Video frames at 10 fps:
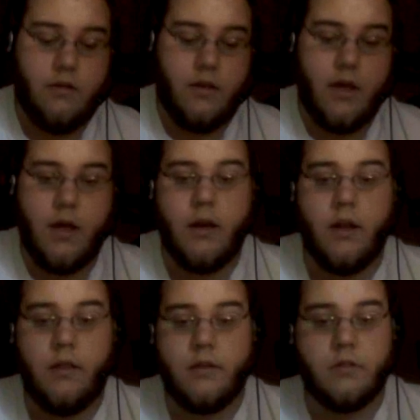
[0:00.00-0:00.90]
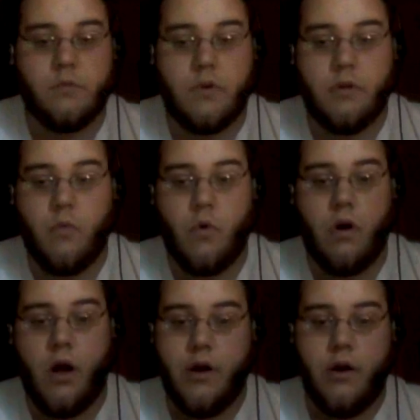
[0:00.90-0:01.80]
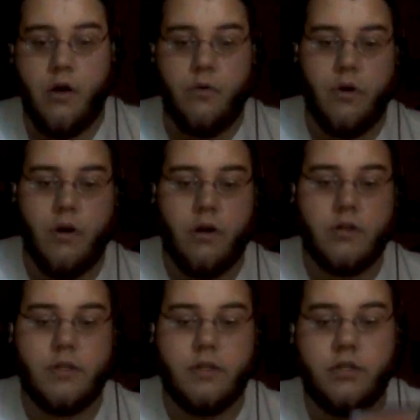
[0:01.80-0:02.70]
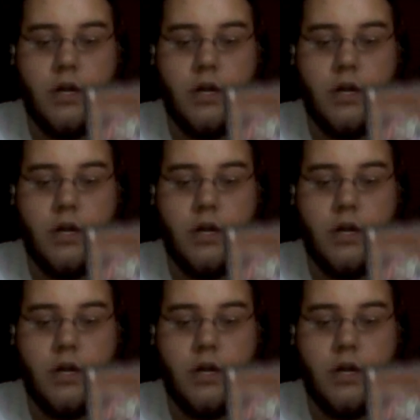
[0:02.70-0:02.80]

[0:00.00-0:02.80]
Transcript: Then this is one of the more unknown cards in